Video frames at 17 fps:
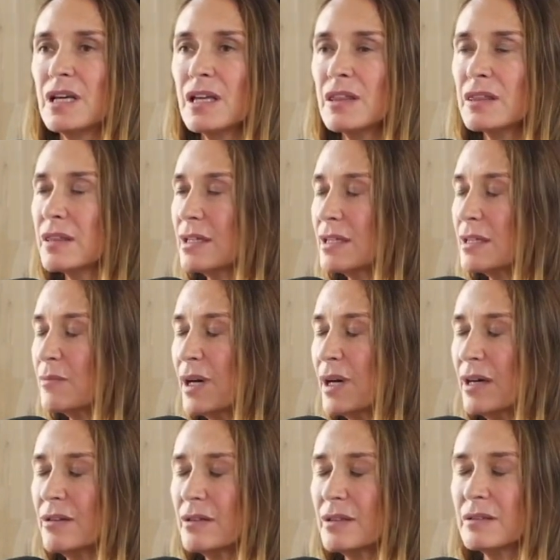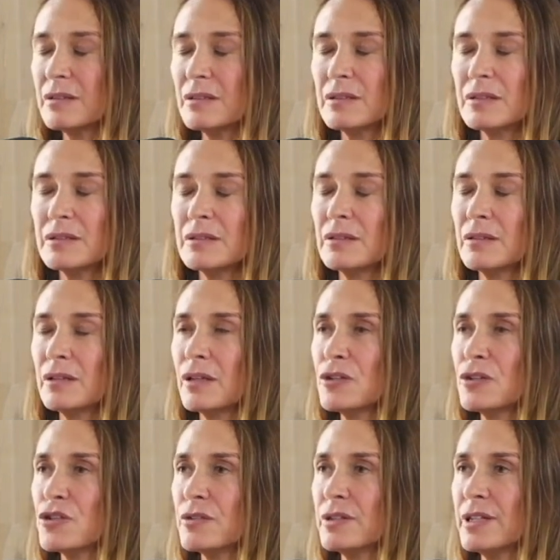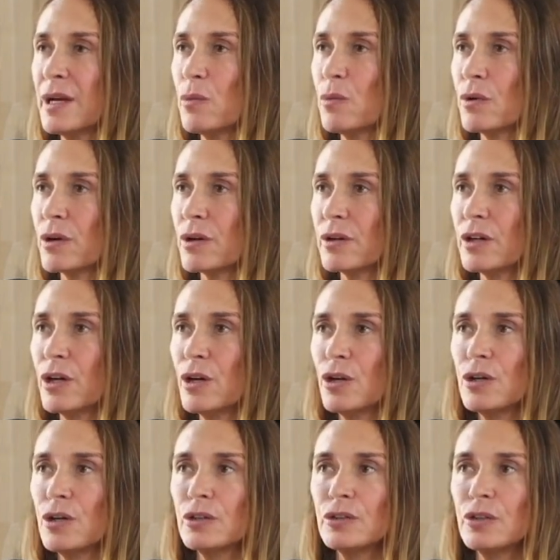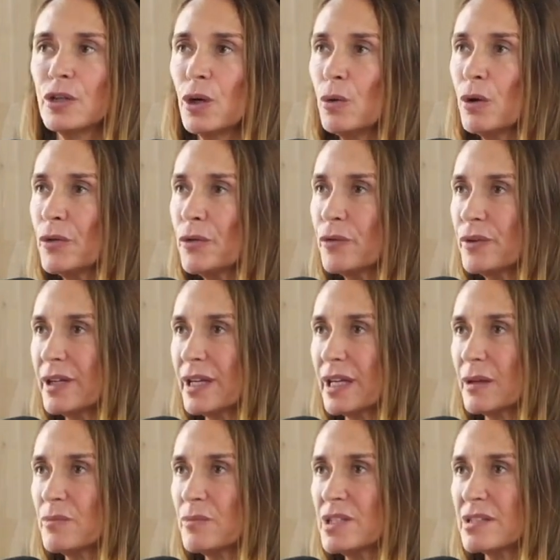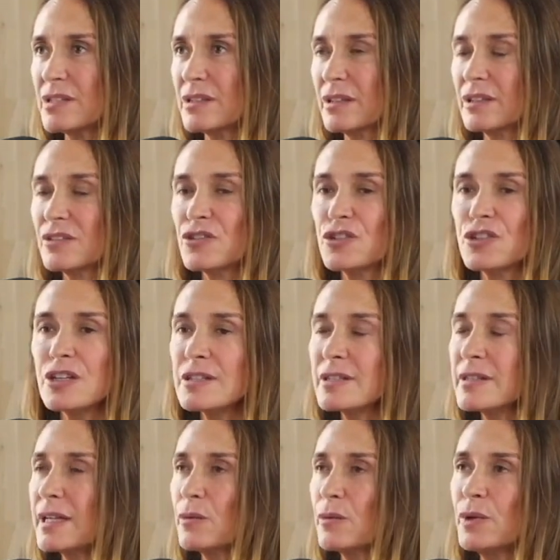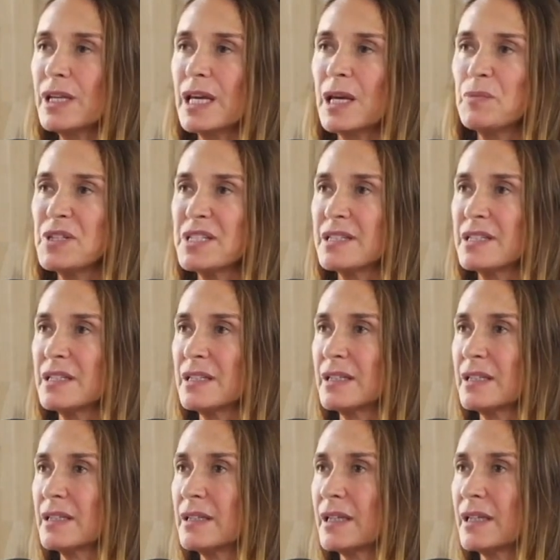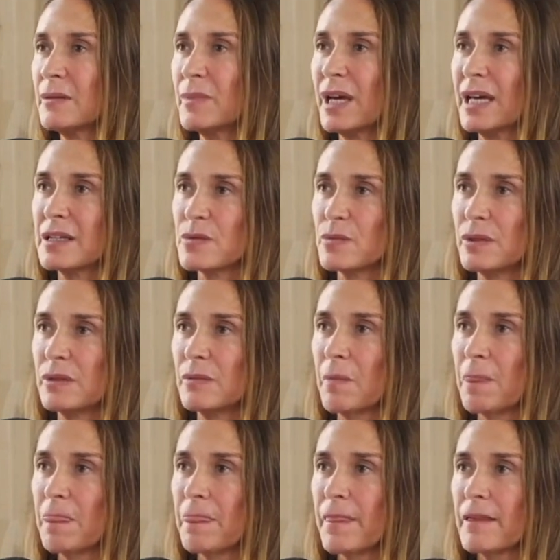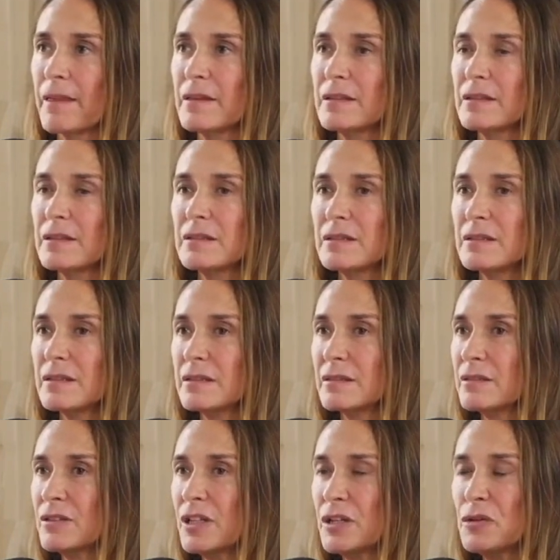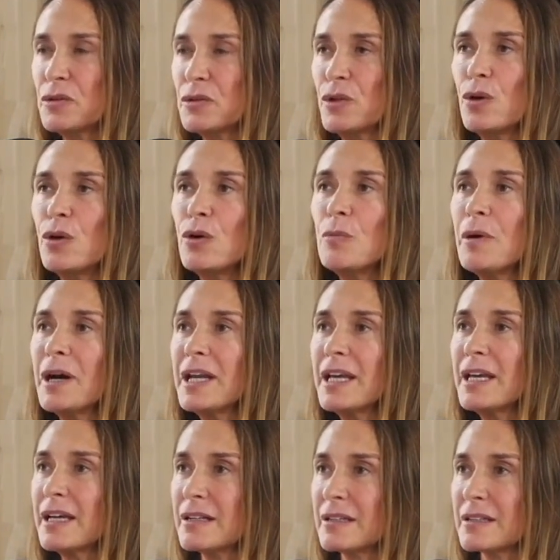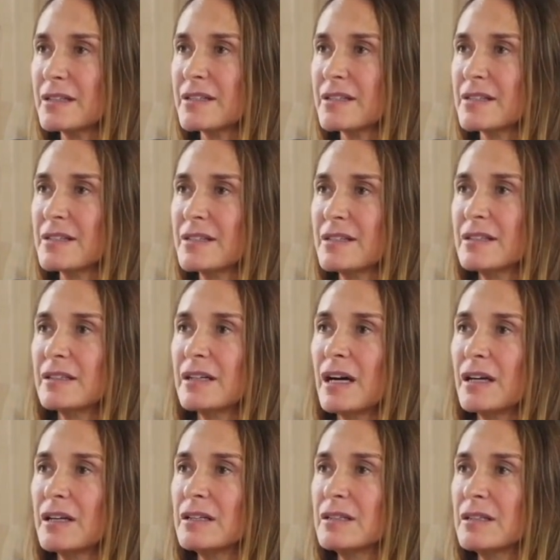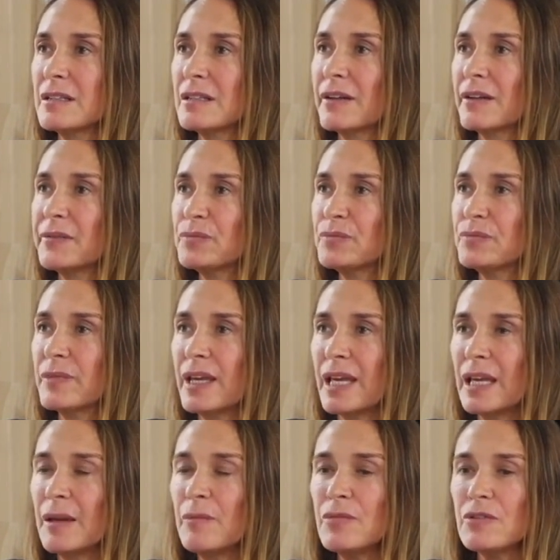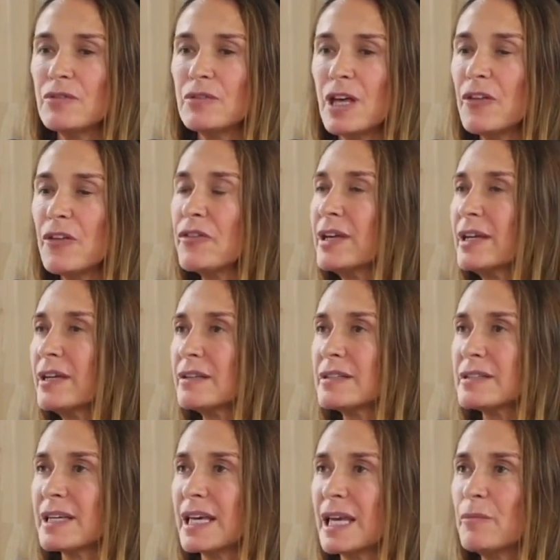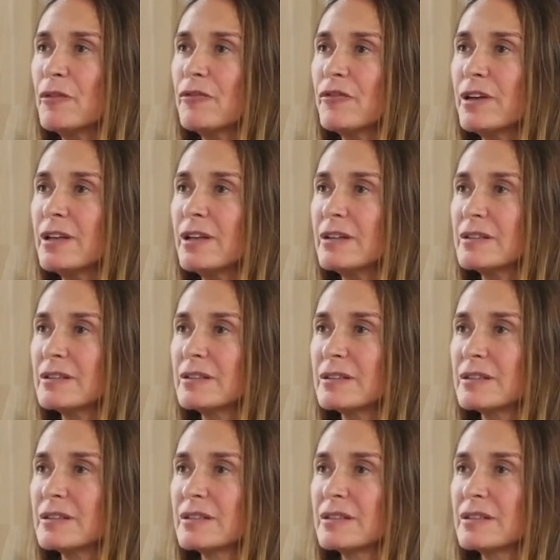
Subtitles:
Nothing about the larger network, no other names, just like with Epstein and Maxwell. Nobody else got named, nothing else came of it.